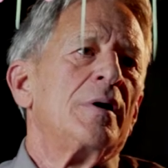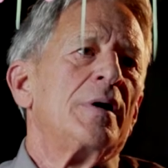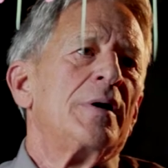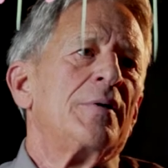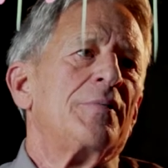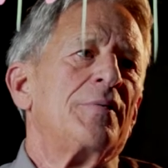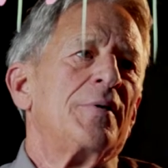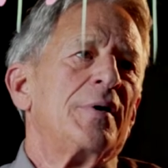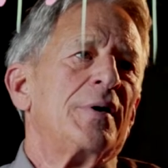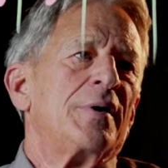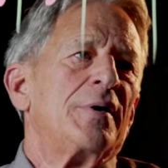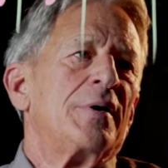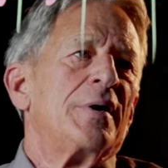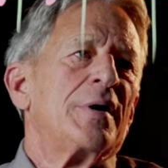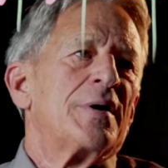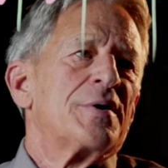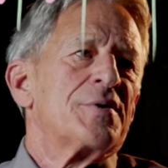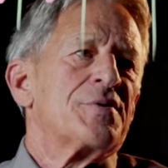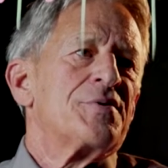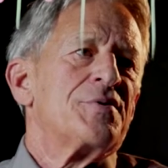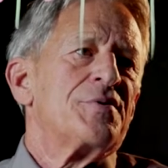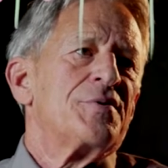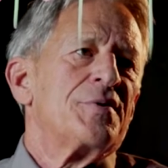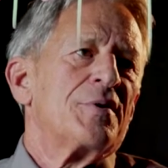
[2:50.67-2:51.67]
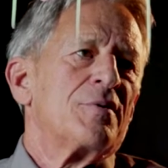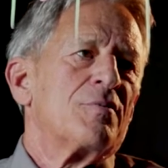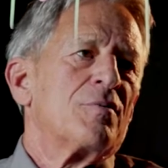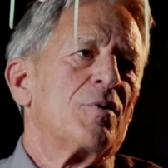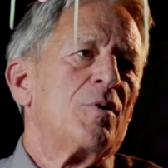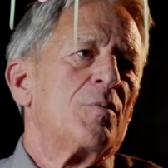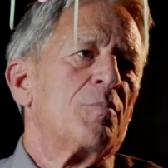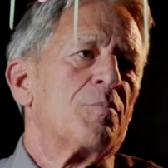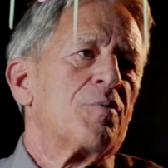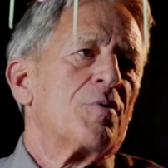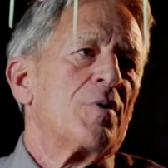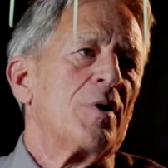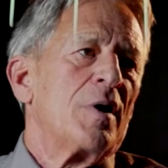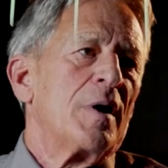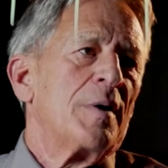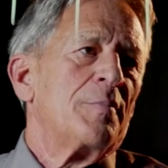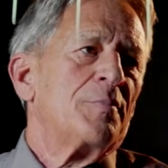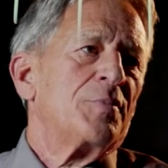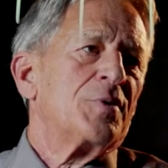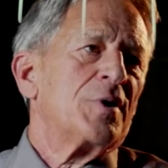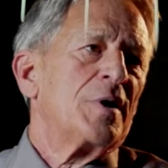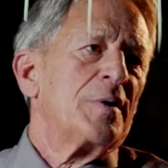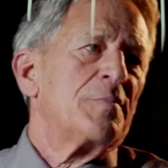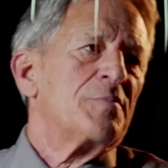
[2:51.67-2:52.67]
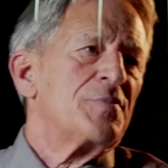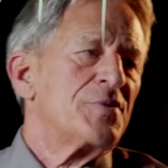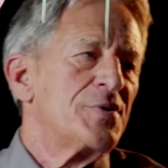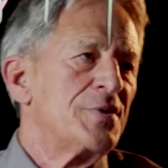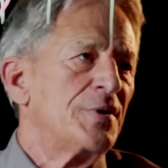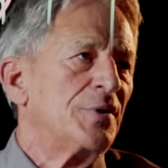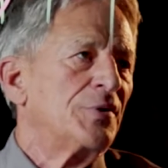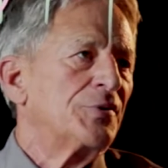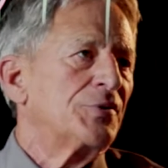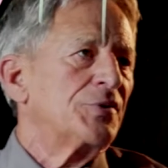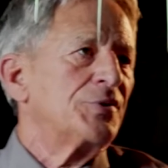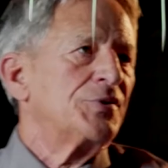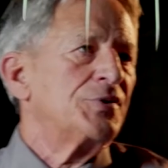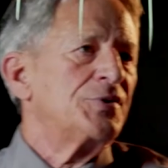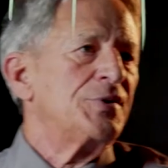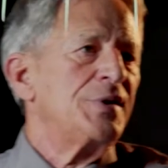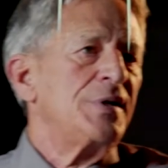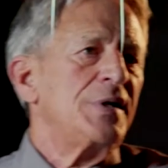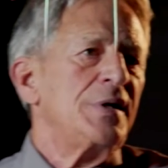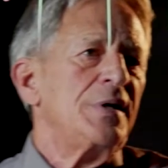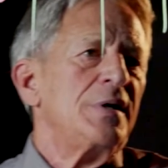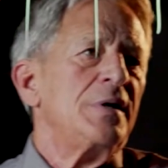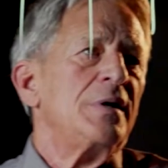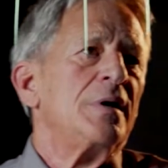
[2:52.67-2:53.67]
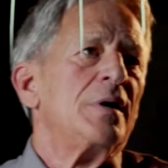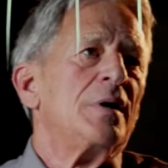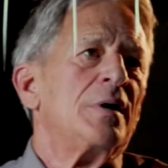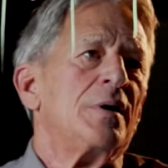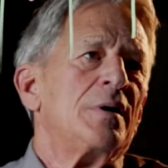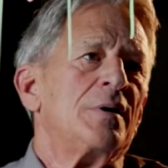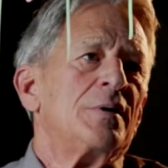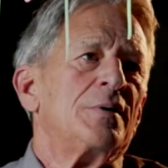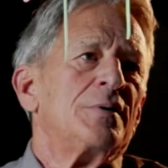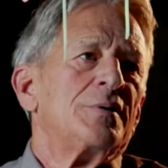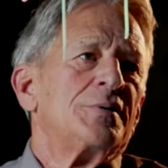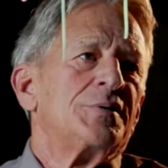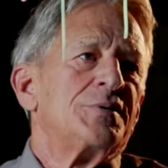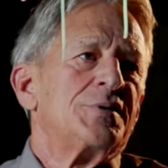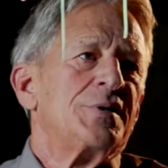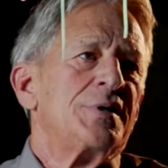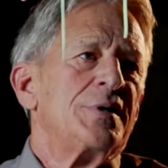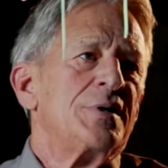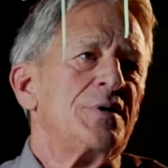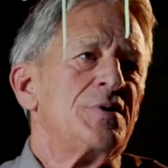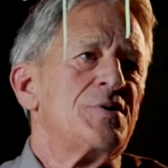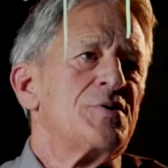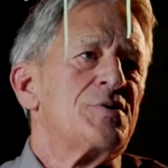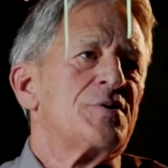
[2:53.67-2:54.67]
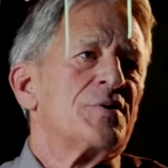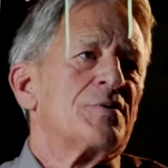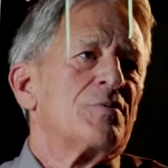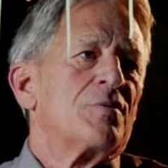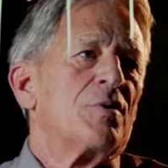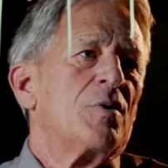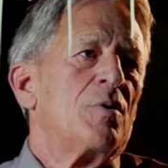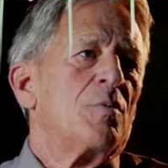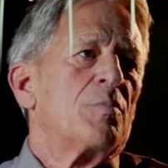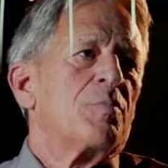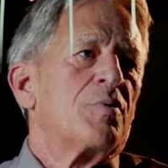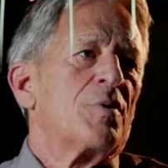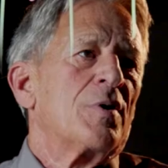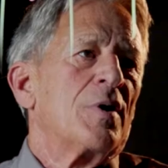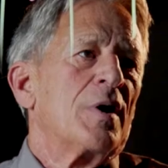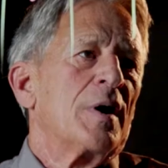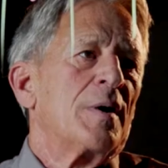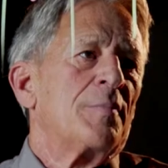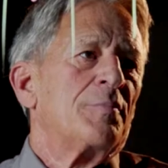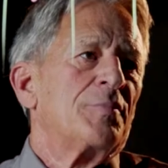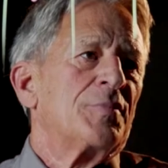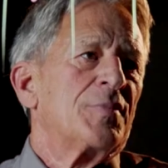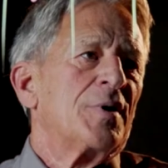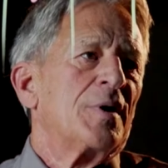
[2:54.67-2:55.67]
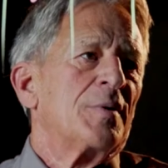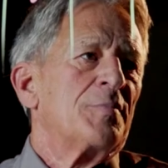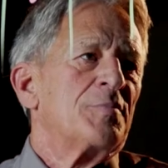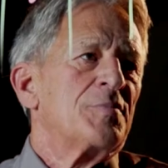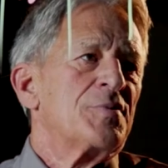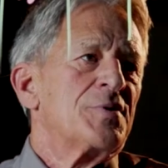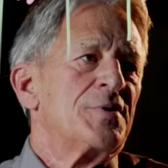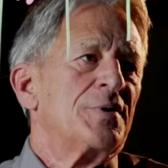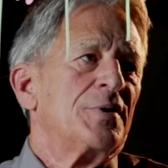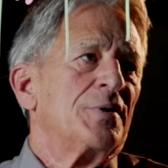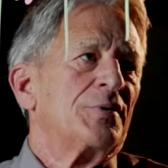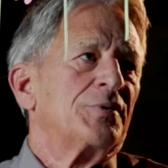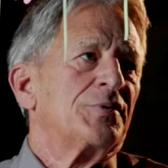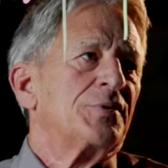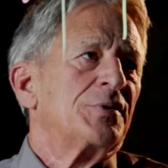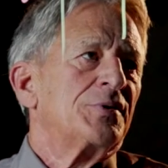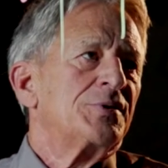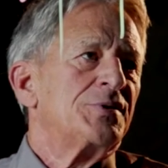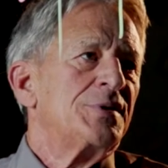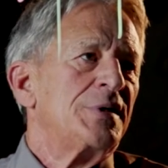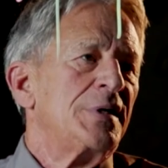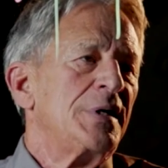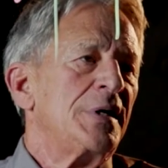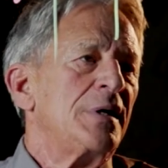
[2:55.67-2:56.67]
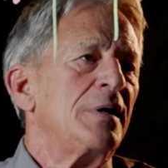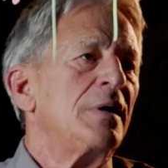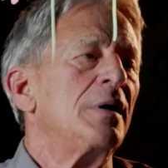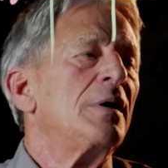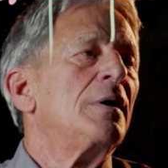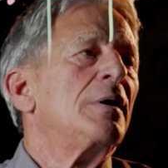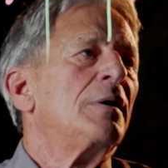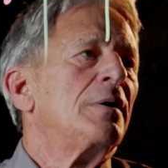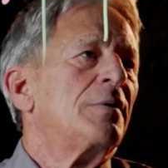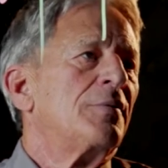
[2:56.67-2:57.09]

And then S0 prime times delta T, T0 prime times delta T.